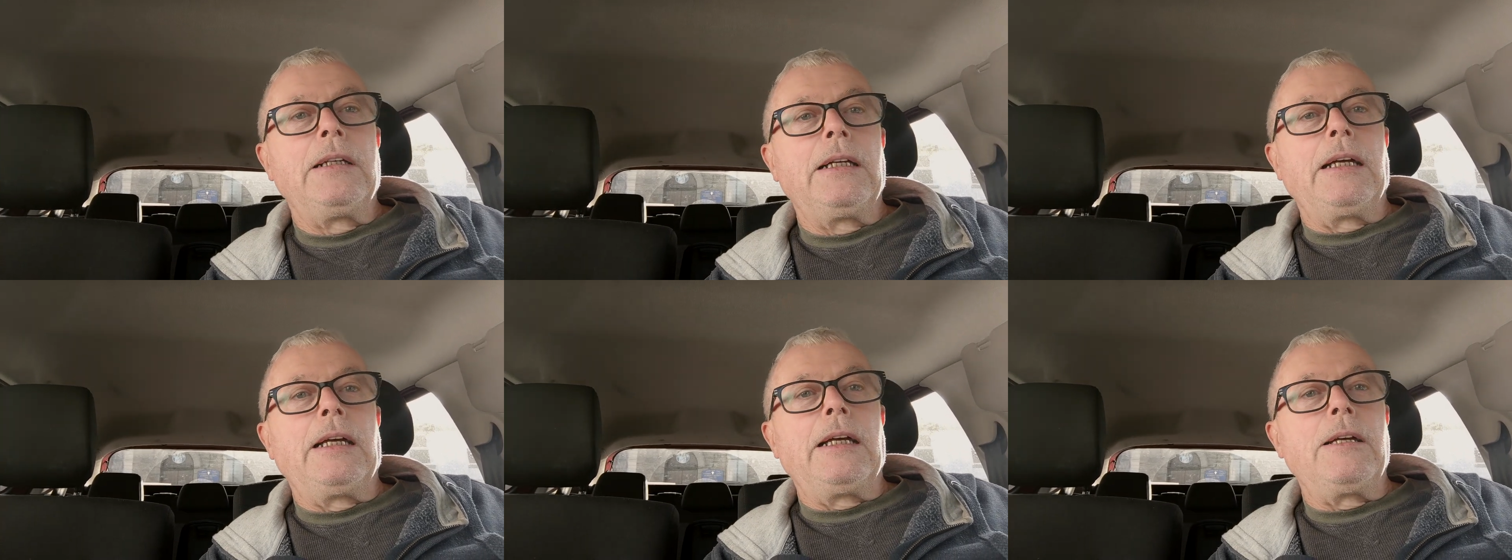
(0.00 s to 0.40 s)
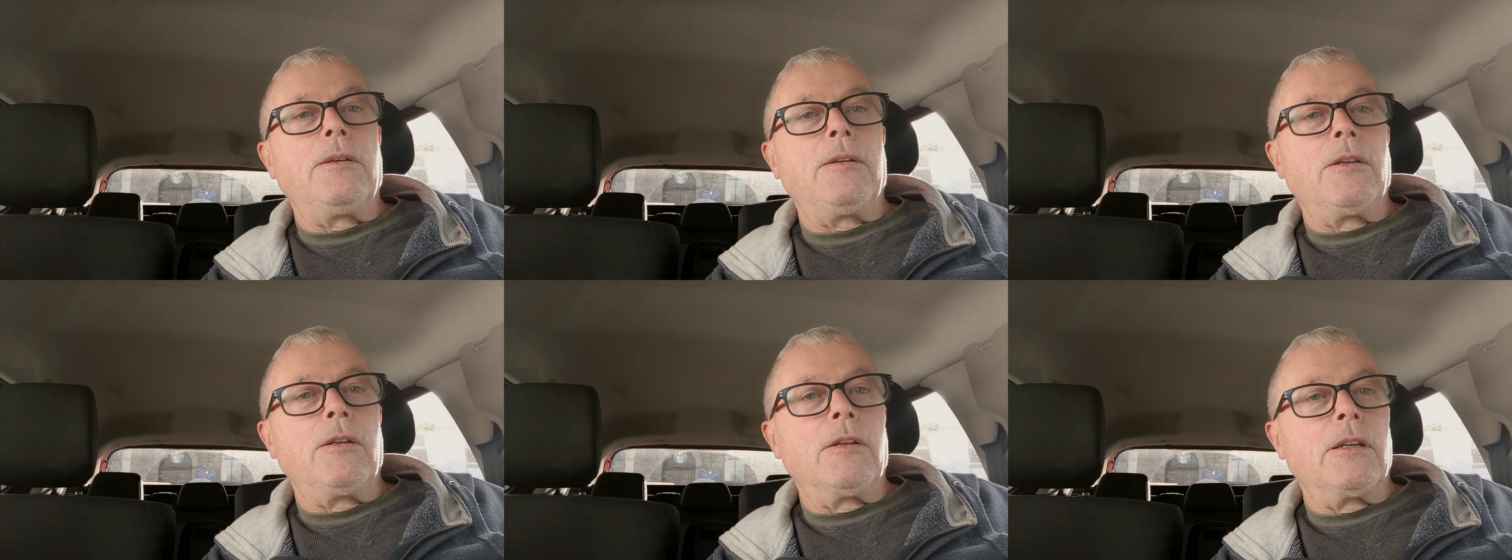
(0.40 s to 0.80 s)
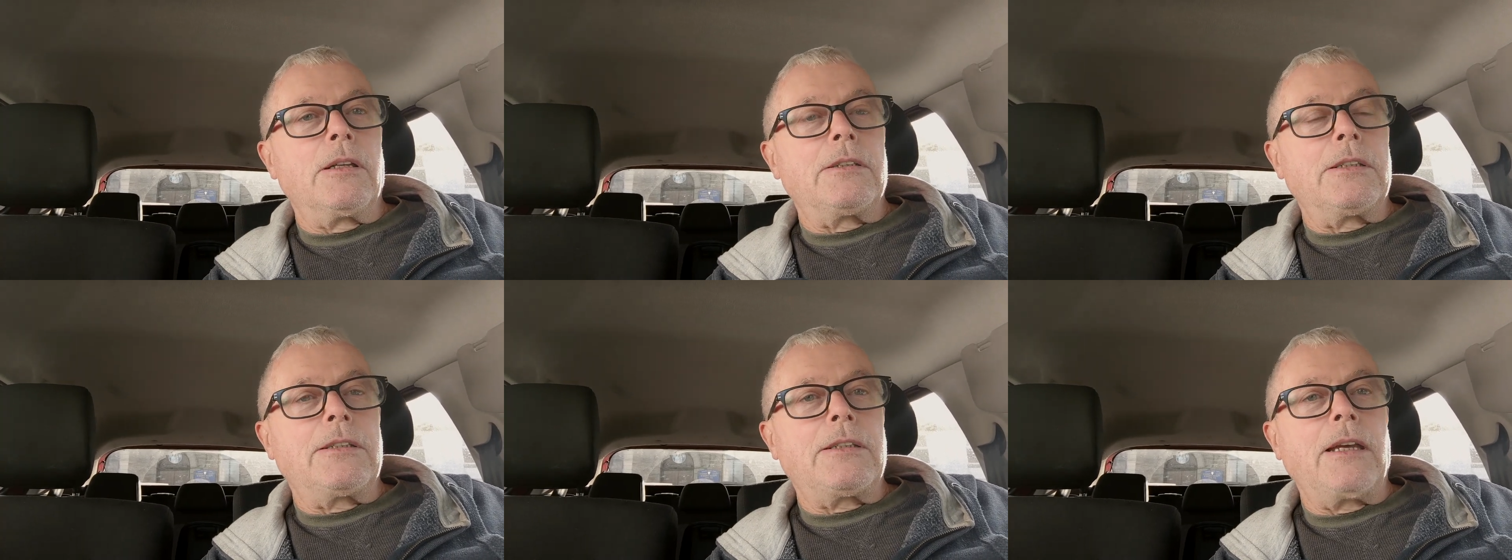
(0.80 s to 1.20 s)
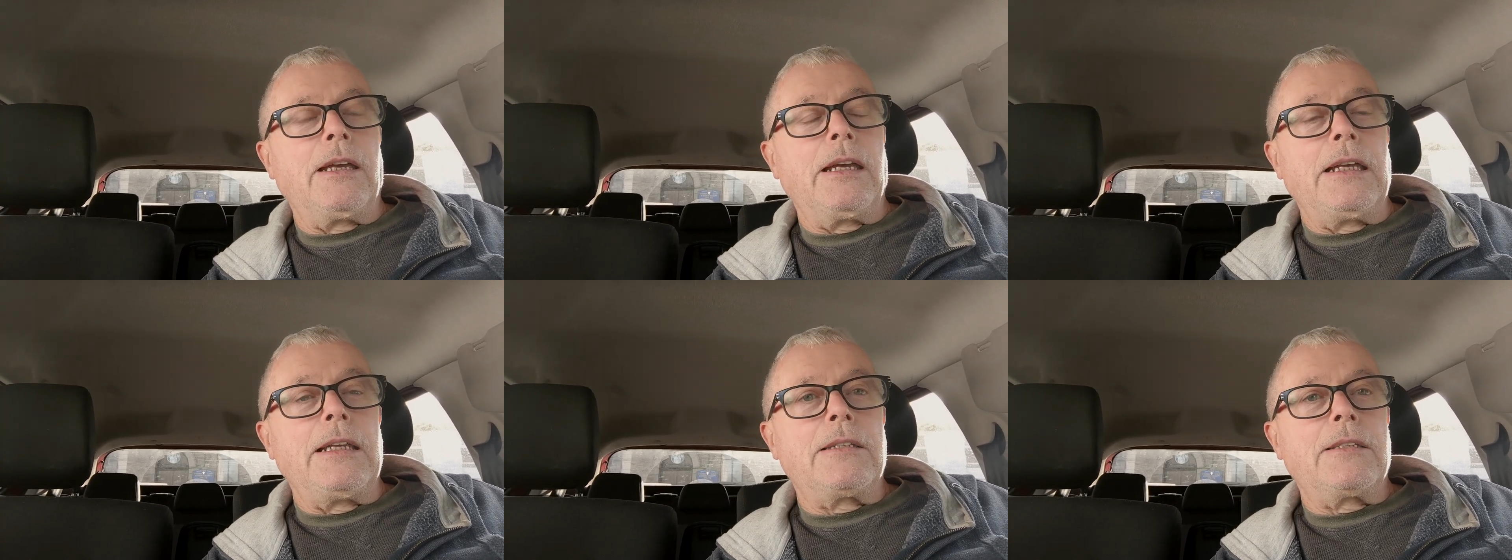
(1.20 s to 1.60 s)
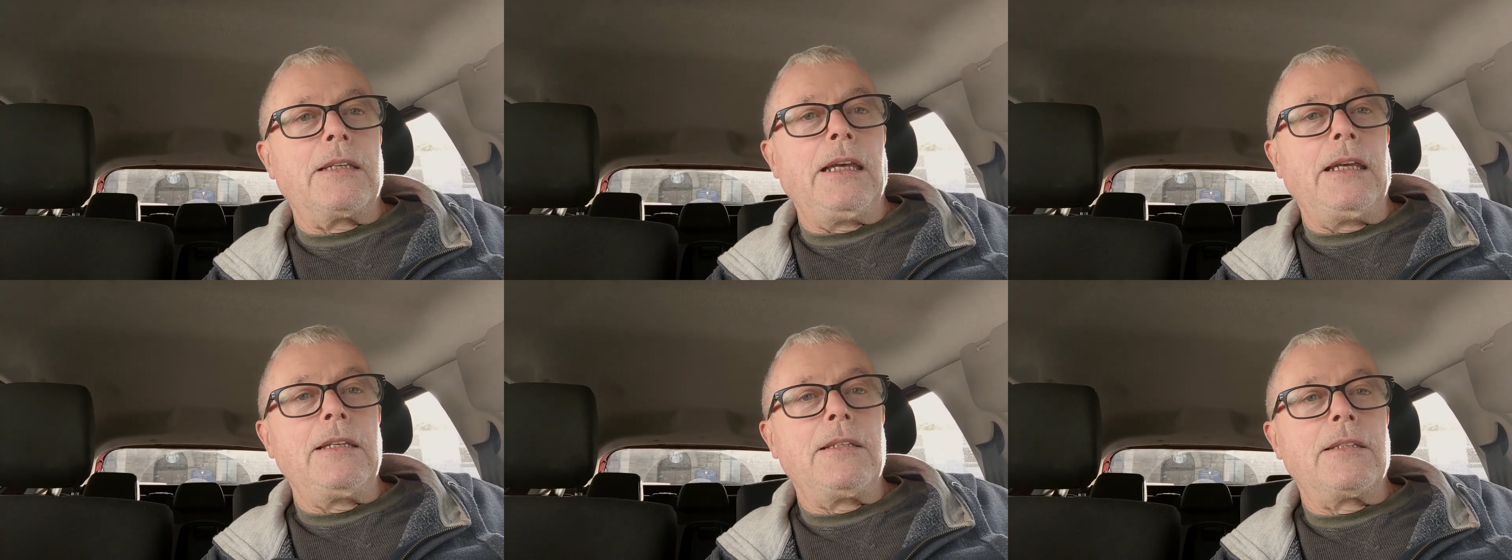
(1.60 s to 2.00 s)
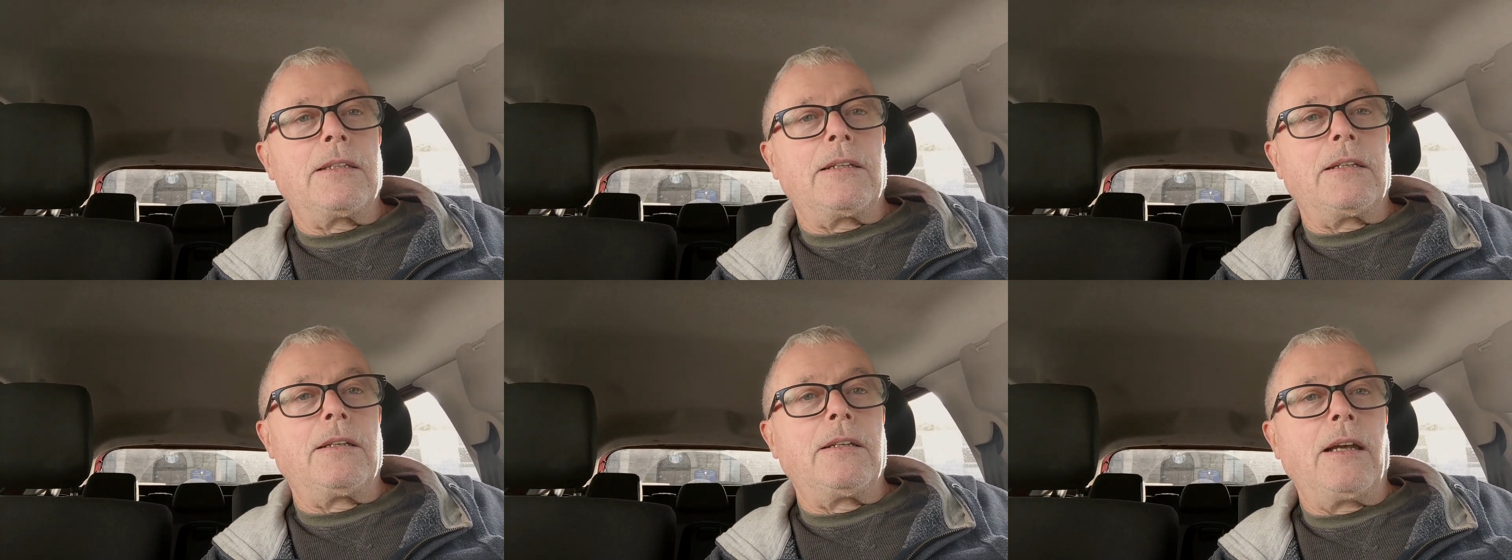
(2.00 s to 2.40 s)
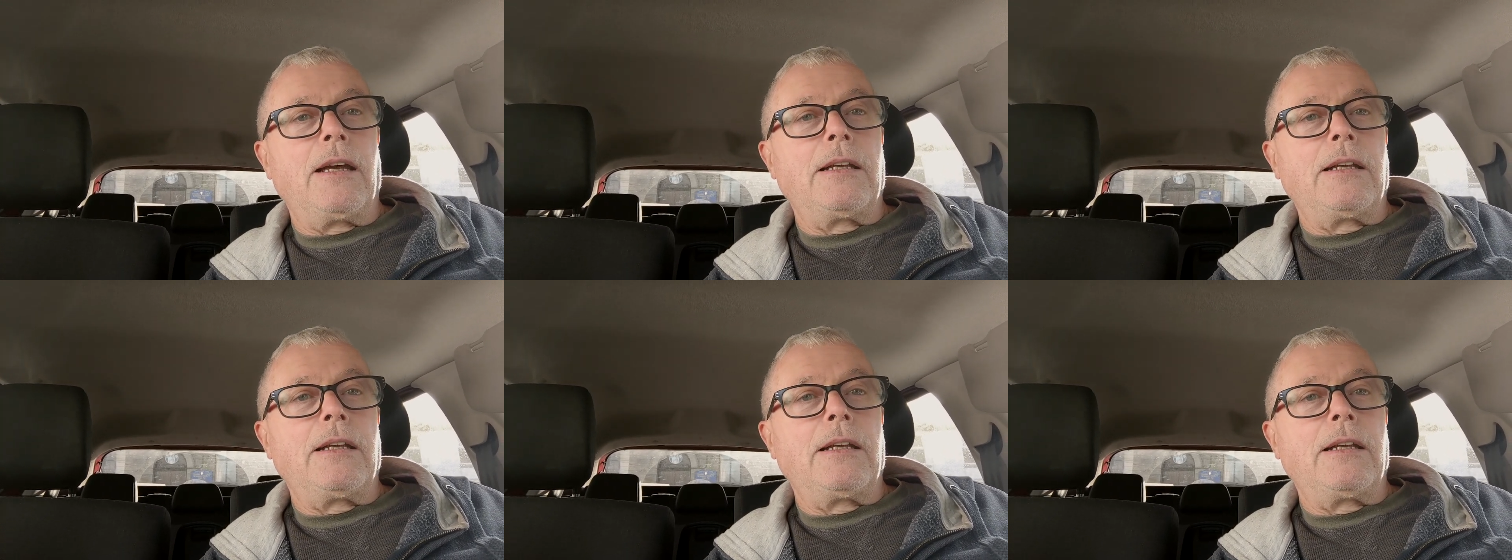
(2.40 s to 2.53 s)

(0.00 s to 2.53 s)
Uh, as I say, it is uh,